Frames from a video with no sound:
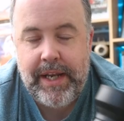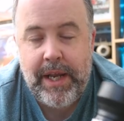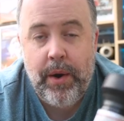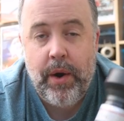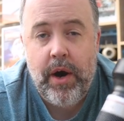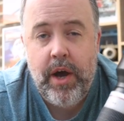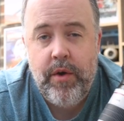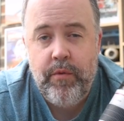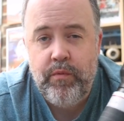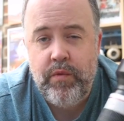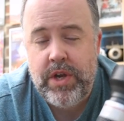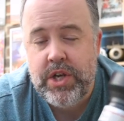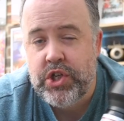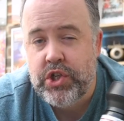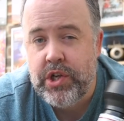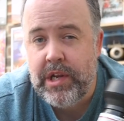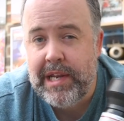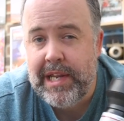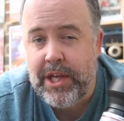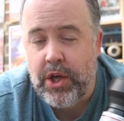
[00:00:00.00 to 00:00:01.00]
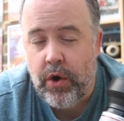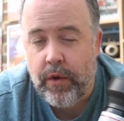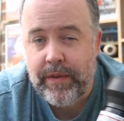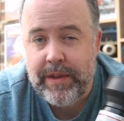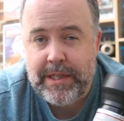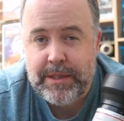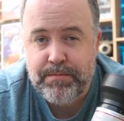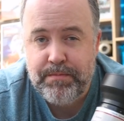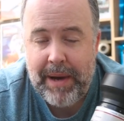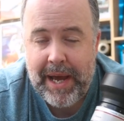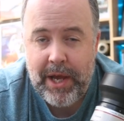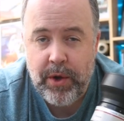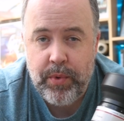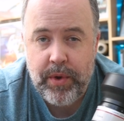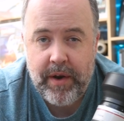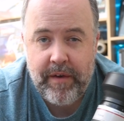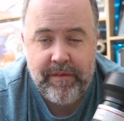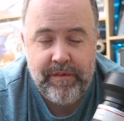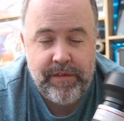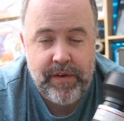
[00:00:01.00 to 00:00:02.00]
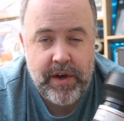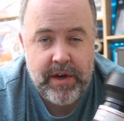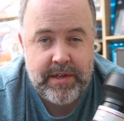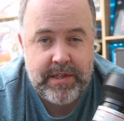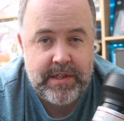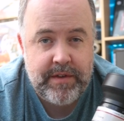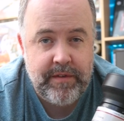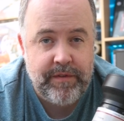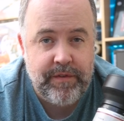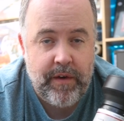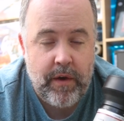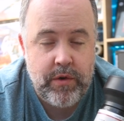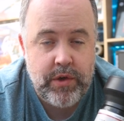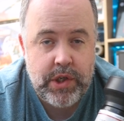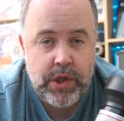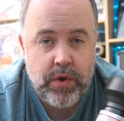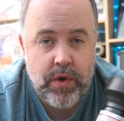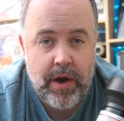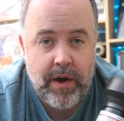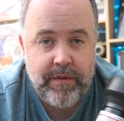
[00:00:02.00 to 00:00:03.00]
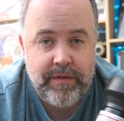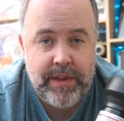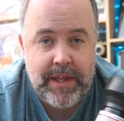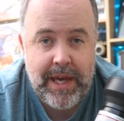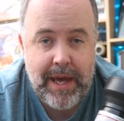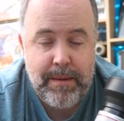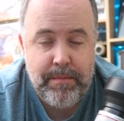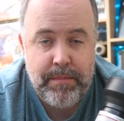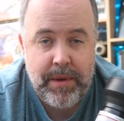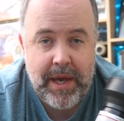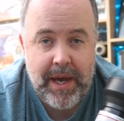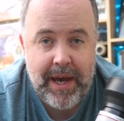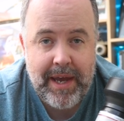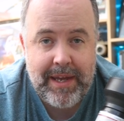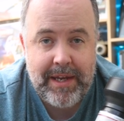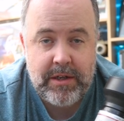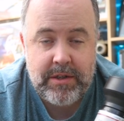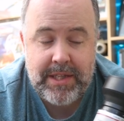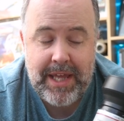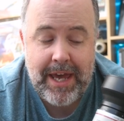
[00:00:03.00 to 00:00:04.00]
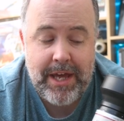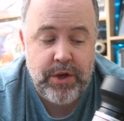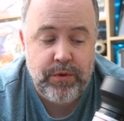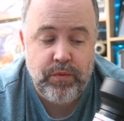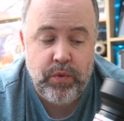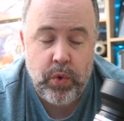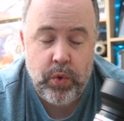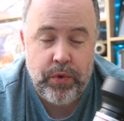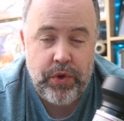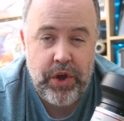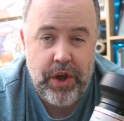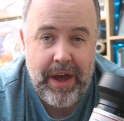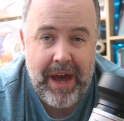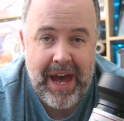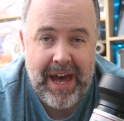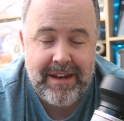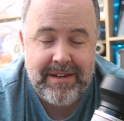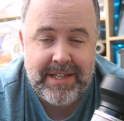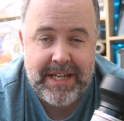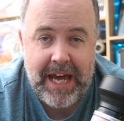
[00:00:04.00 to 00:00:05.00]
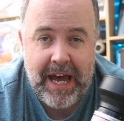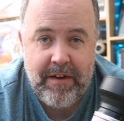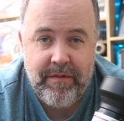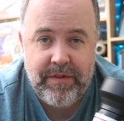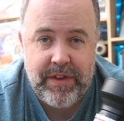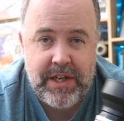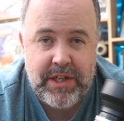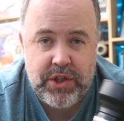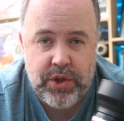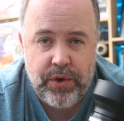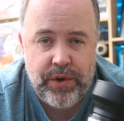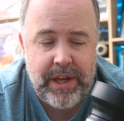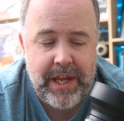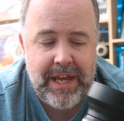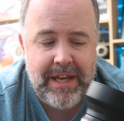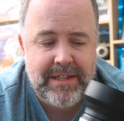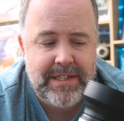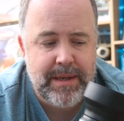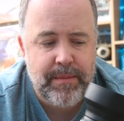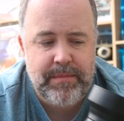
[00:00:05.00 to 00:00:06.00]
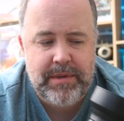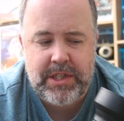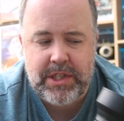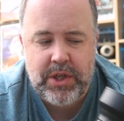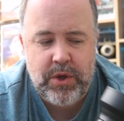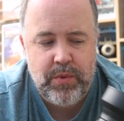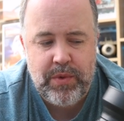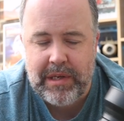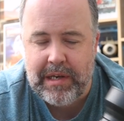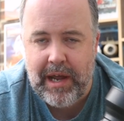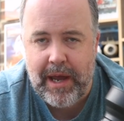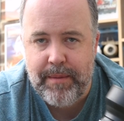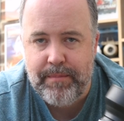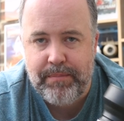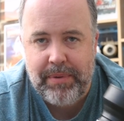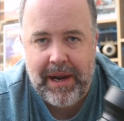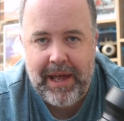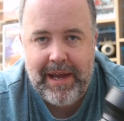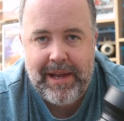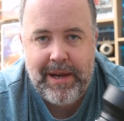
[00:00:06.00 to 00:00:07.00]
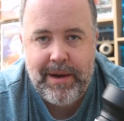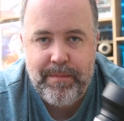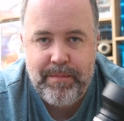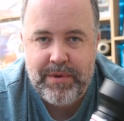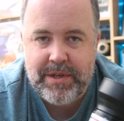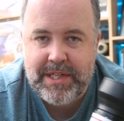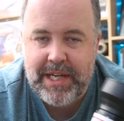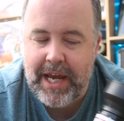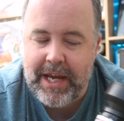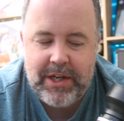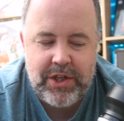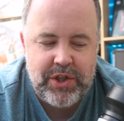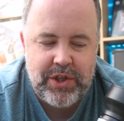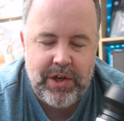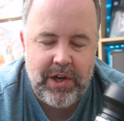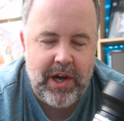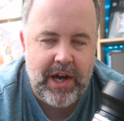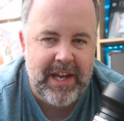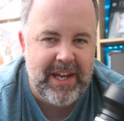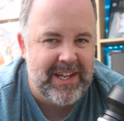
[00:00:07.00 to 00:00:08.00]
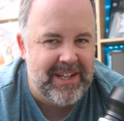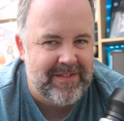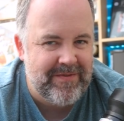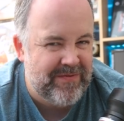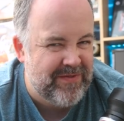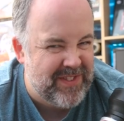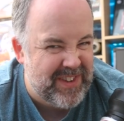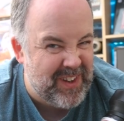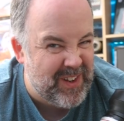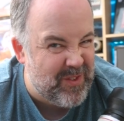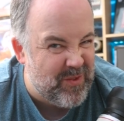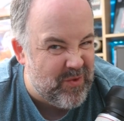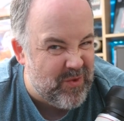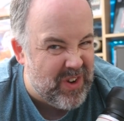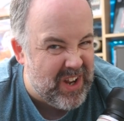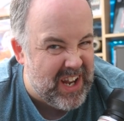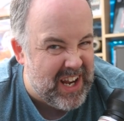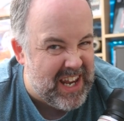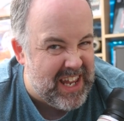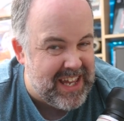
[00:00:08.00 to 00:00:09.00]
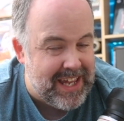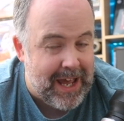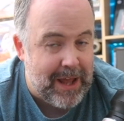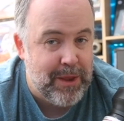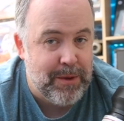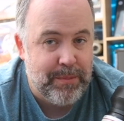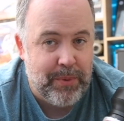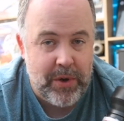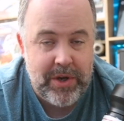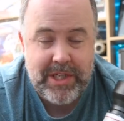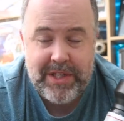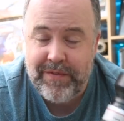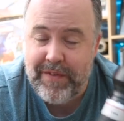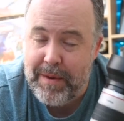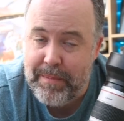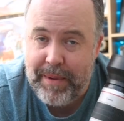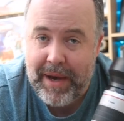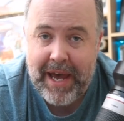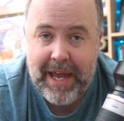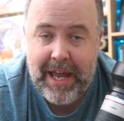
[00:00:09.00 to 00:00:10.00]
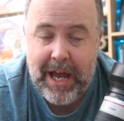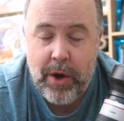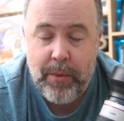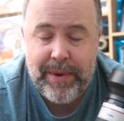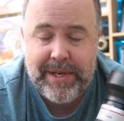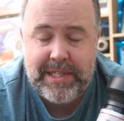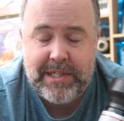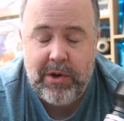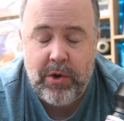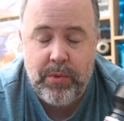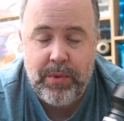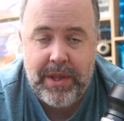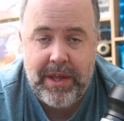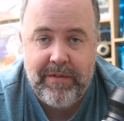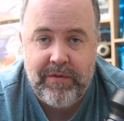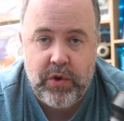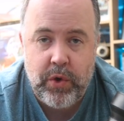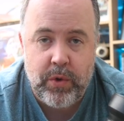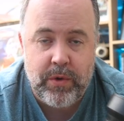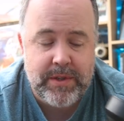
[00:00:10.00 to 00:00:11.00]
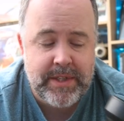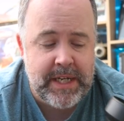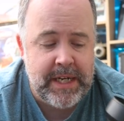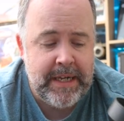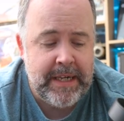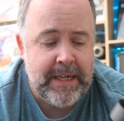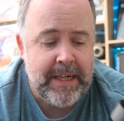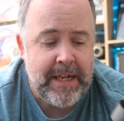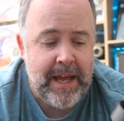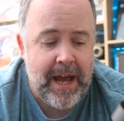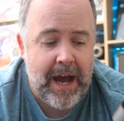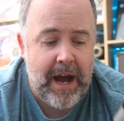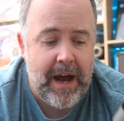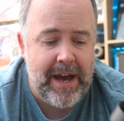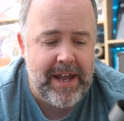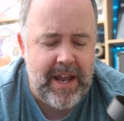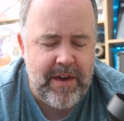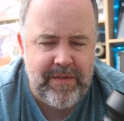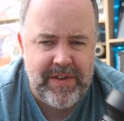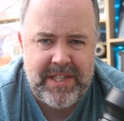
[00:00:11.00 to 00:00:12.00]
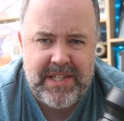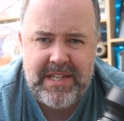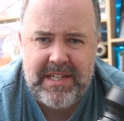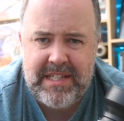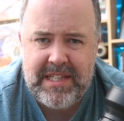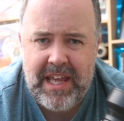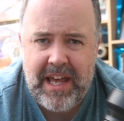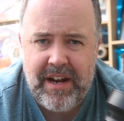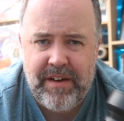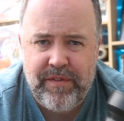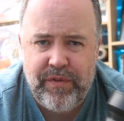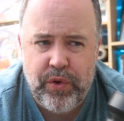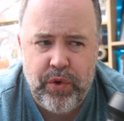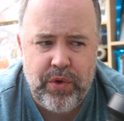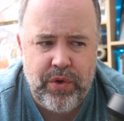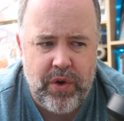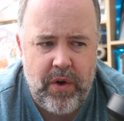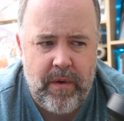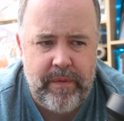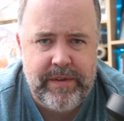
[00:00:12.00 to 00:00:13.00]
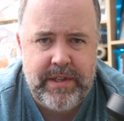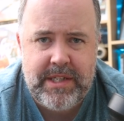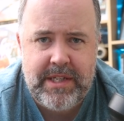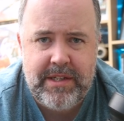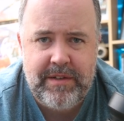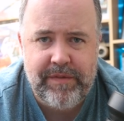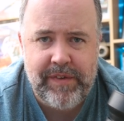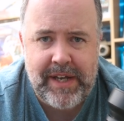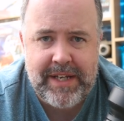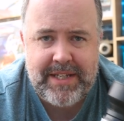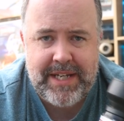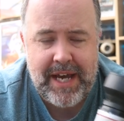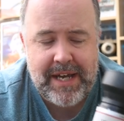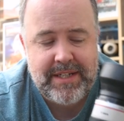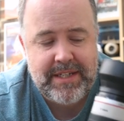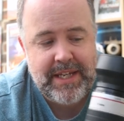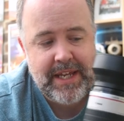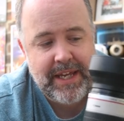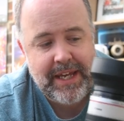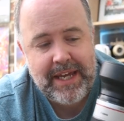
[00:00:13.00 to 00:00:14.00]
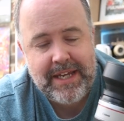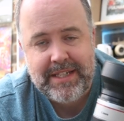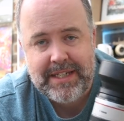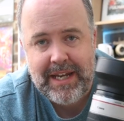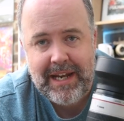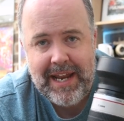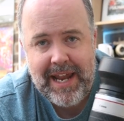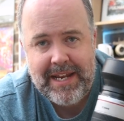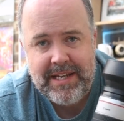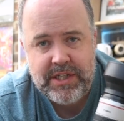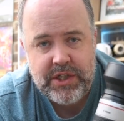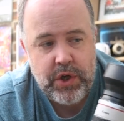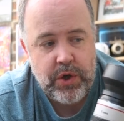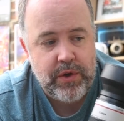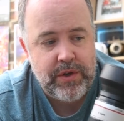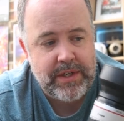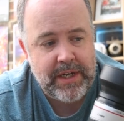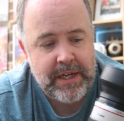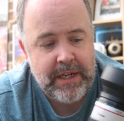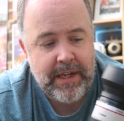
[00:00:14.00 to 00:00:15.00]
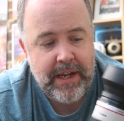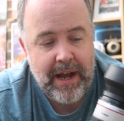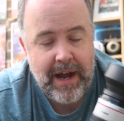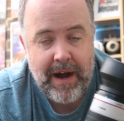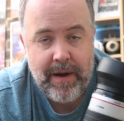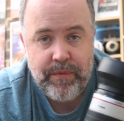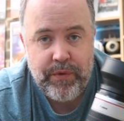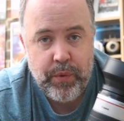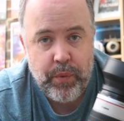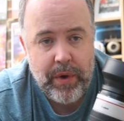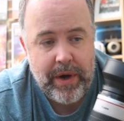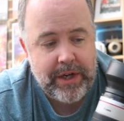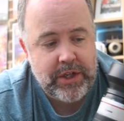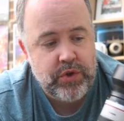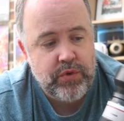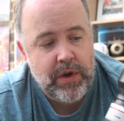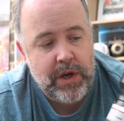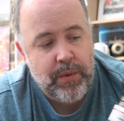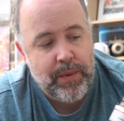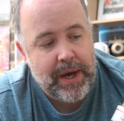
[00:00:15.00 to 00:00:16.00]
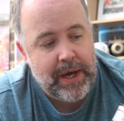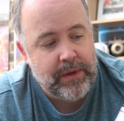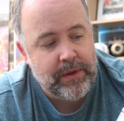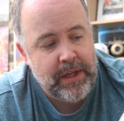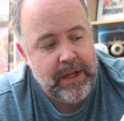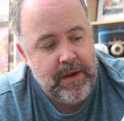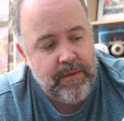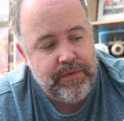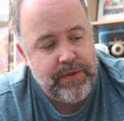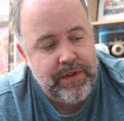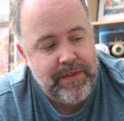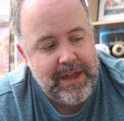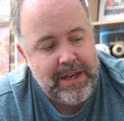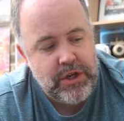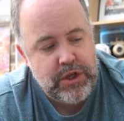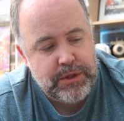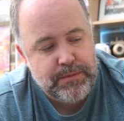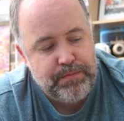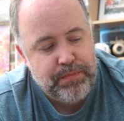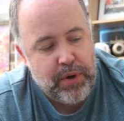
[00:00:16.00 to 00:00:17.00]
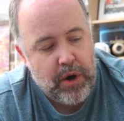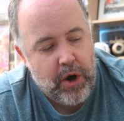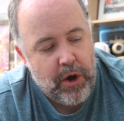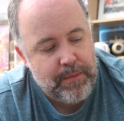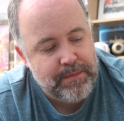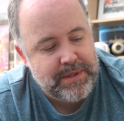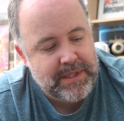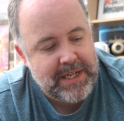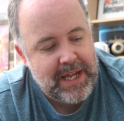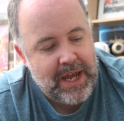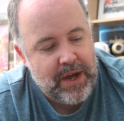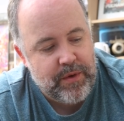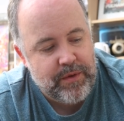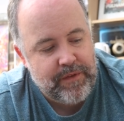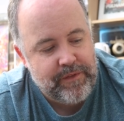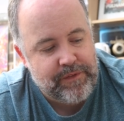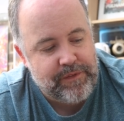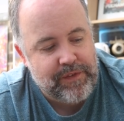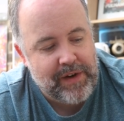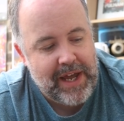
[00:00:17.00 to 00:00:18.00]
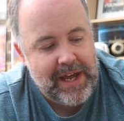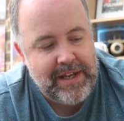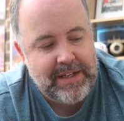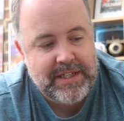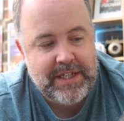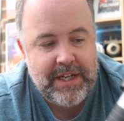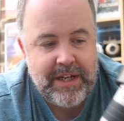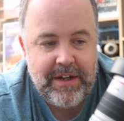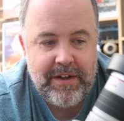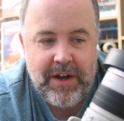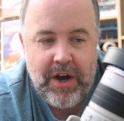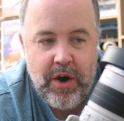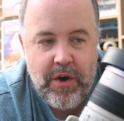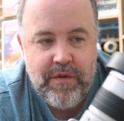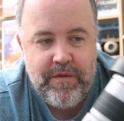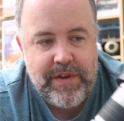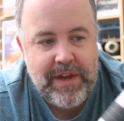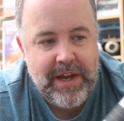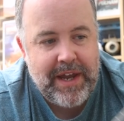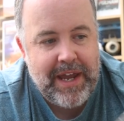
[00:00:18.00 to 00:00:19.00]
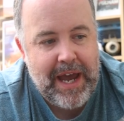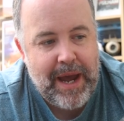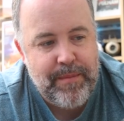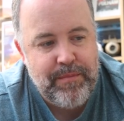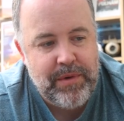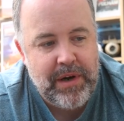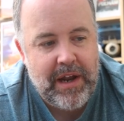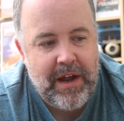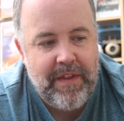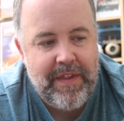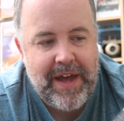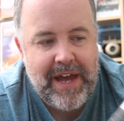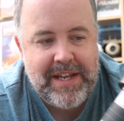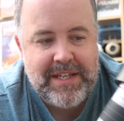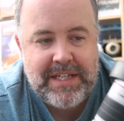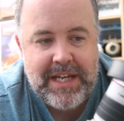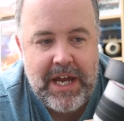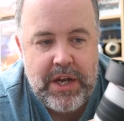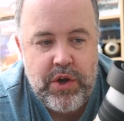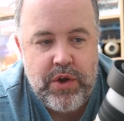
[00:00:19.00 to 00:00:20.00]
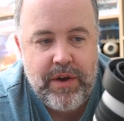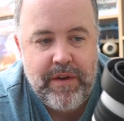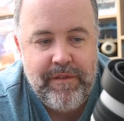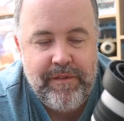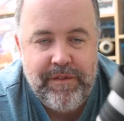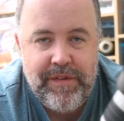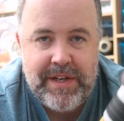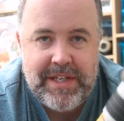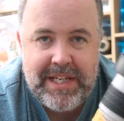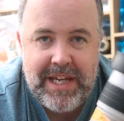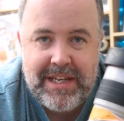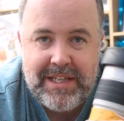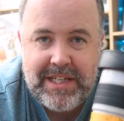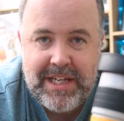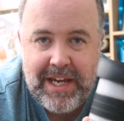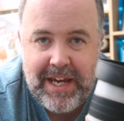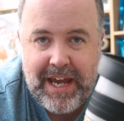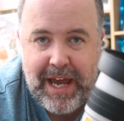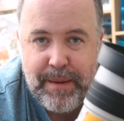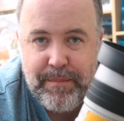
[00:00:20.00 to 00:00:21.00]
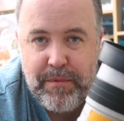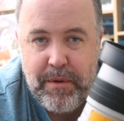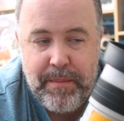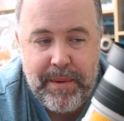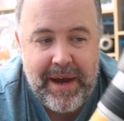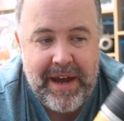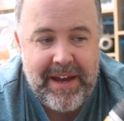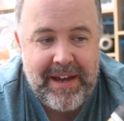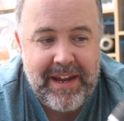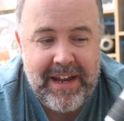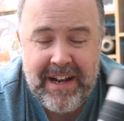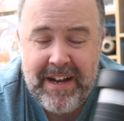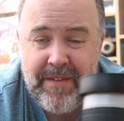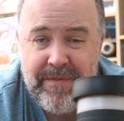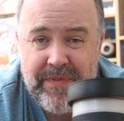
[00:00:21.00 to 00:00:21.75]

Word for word: Now, I originally got this back when I first photographed the N B A, because they had a rule that you had to have these on here, something to do with like player protection. I didn't really get the point of it, but hey, I went along with it, of course. Uh, and ever since then, I've thought, God, this is fantastic. It's a lens hood uh, that works really well, that then just pops down flat over your camera like that, and you can fit it into your camera bag.